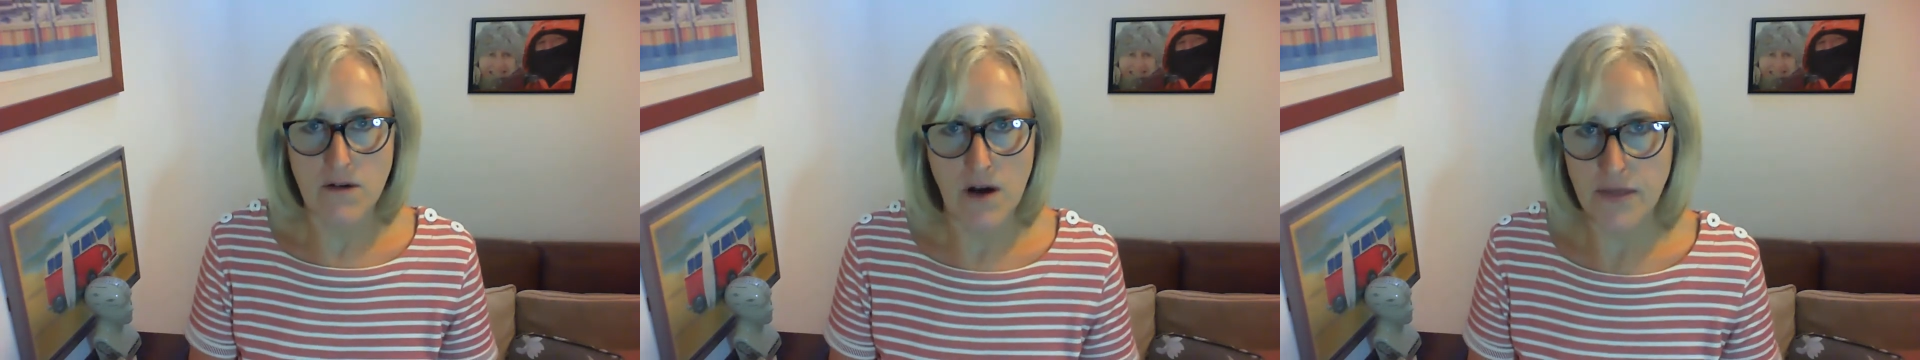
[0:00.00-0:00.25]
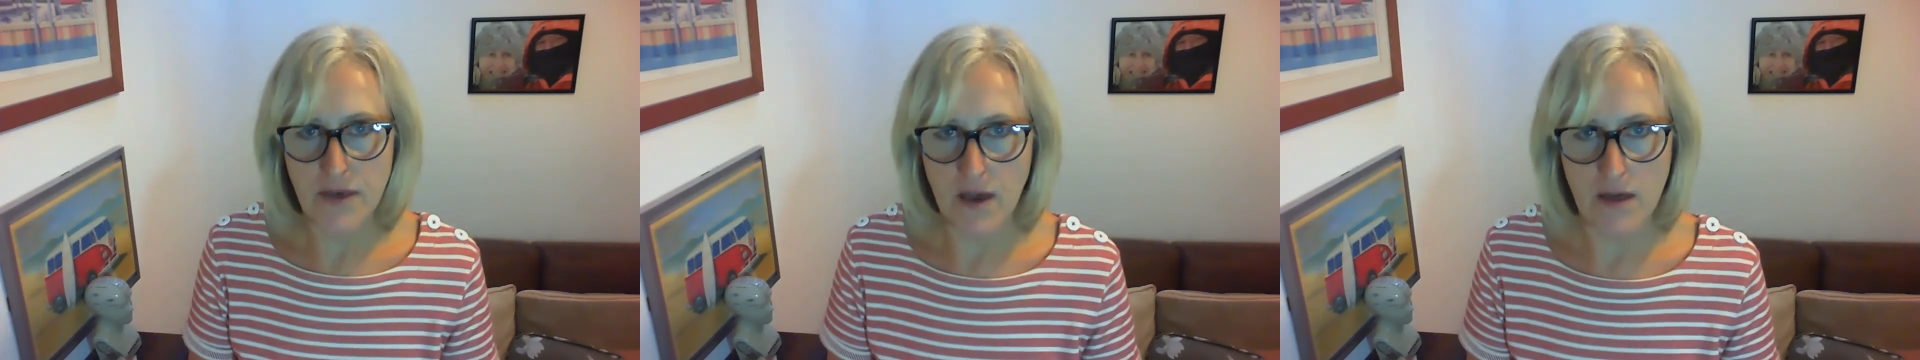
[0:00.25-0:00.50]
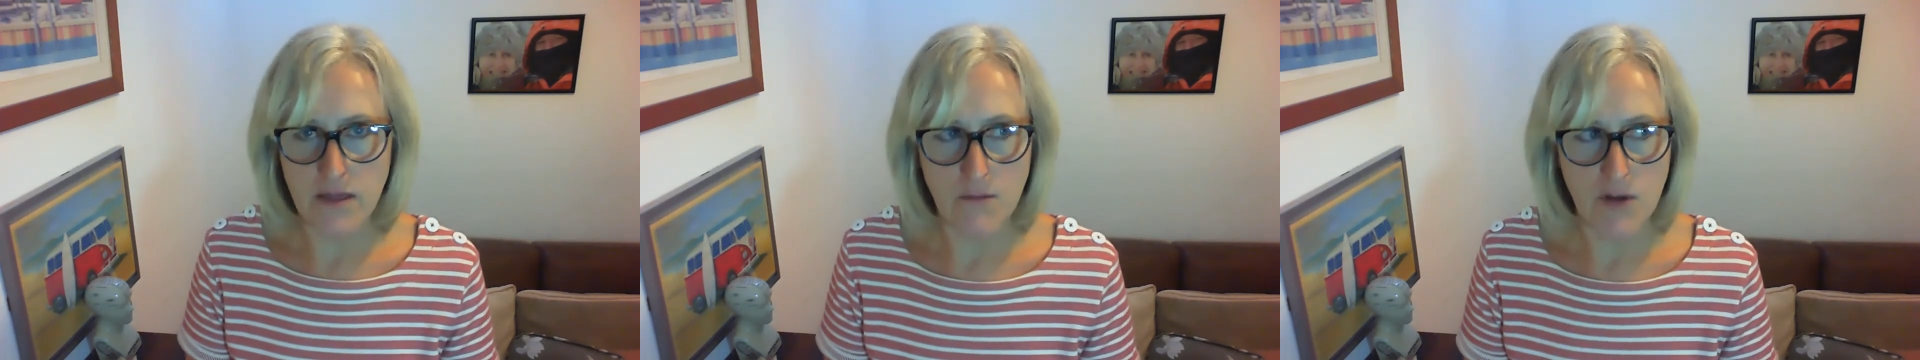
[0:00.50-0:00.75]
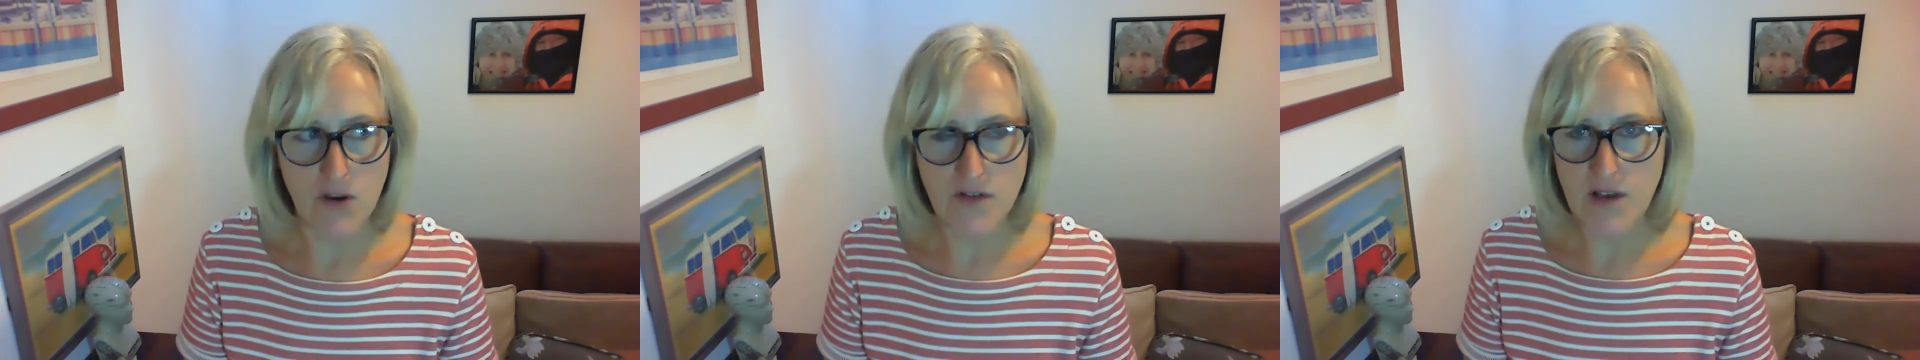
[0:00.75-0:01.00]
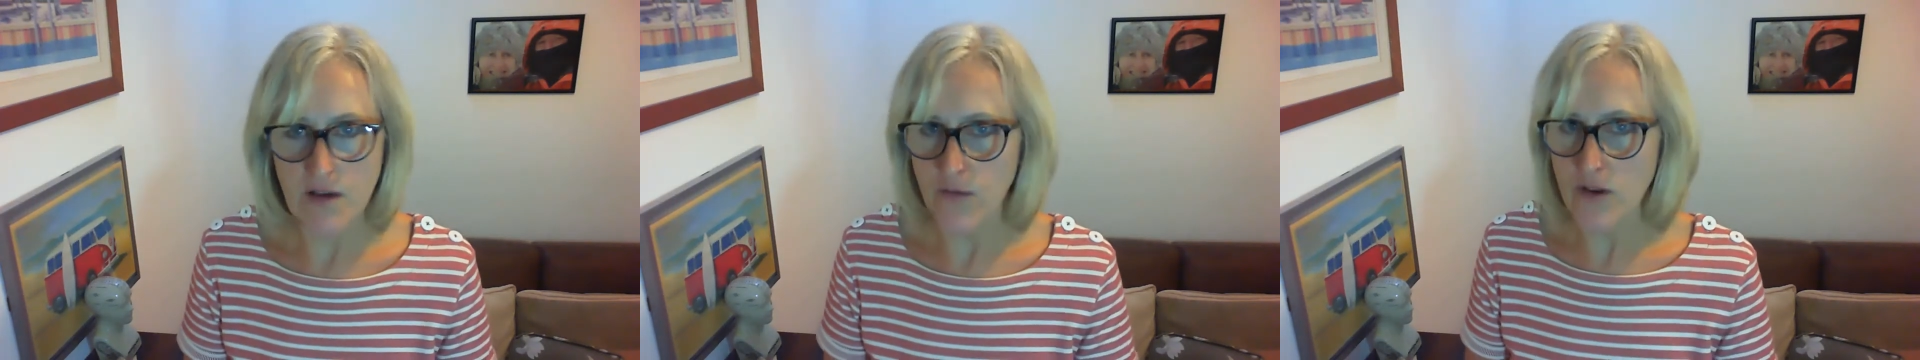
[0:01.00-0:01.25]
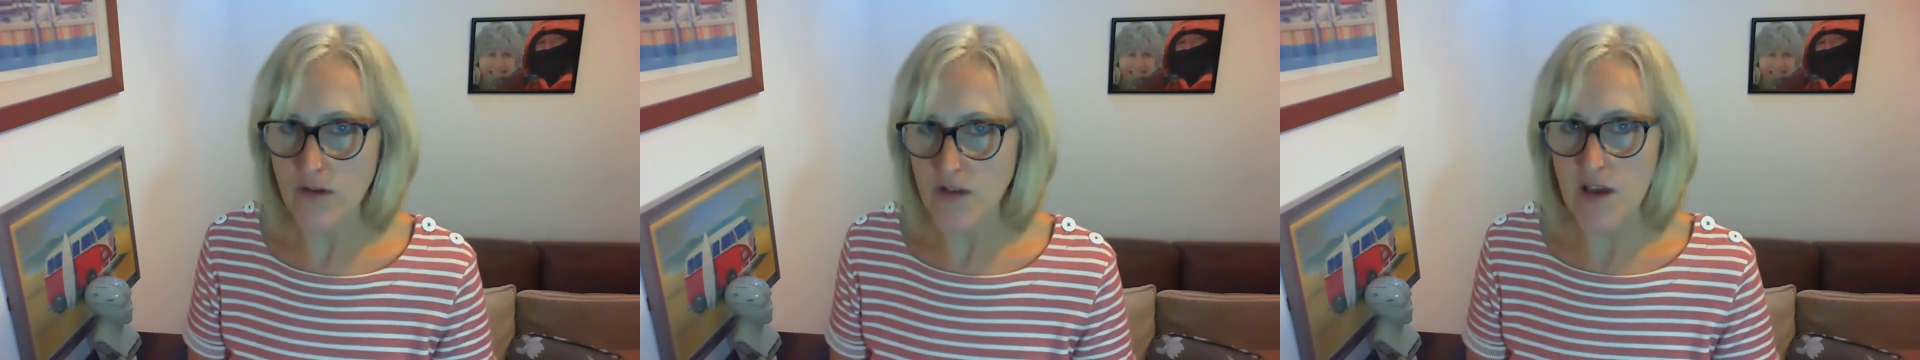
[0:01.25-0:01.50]
I think we're not safe.
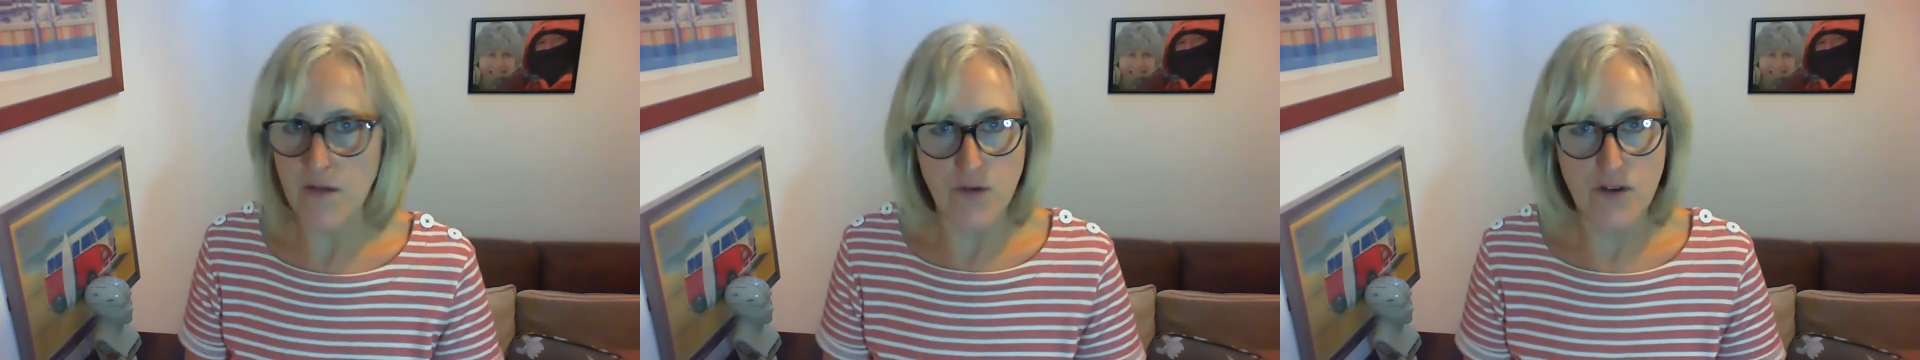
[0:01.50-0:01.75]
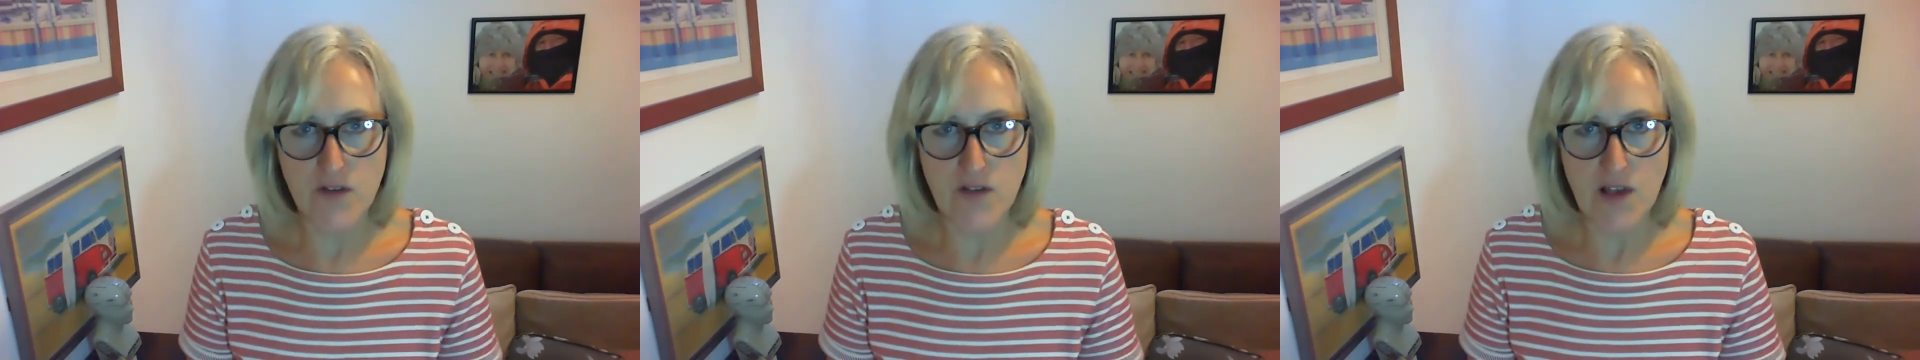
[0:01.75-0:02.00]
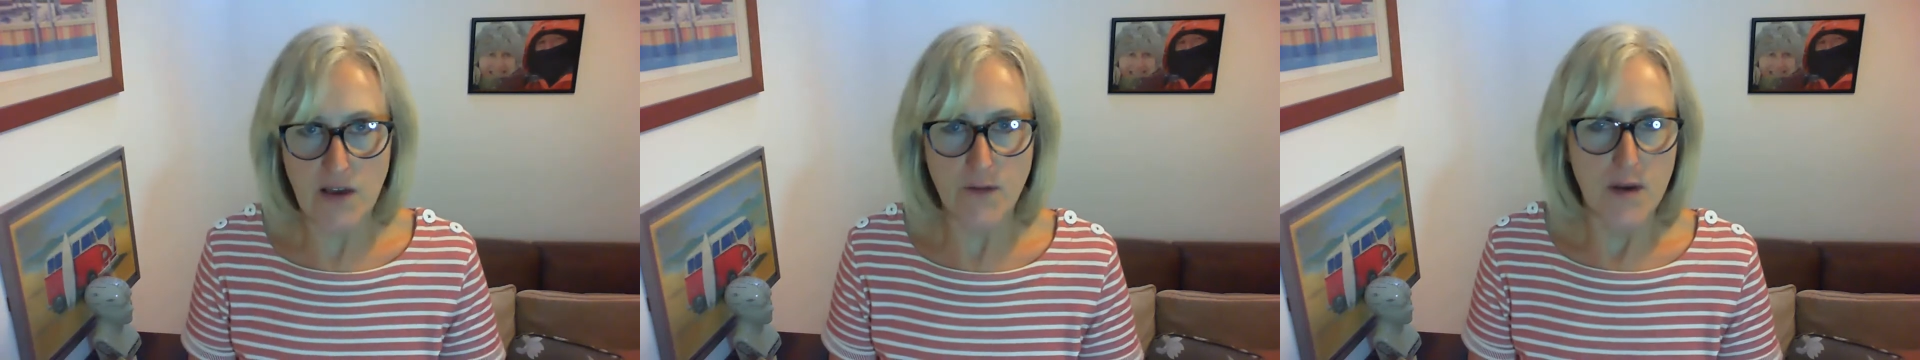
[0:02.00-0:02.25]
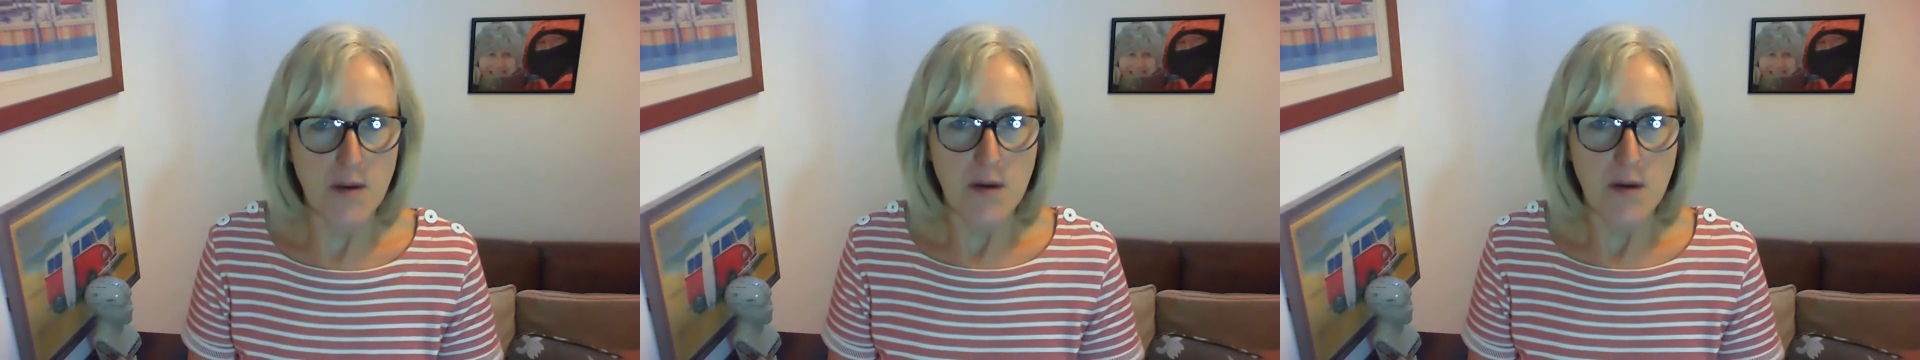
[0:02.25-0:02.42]
We're not safe. We're not safe,